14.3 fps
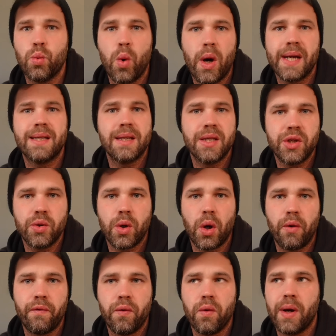why didn't you
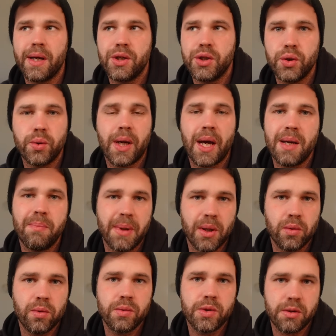go for a UK
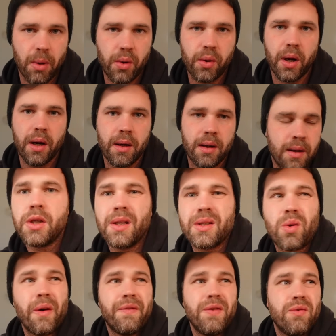built smoker? So there's
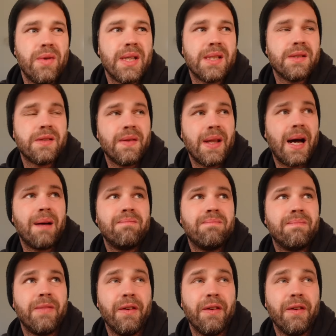quite a few reasons for that.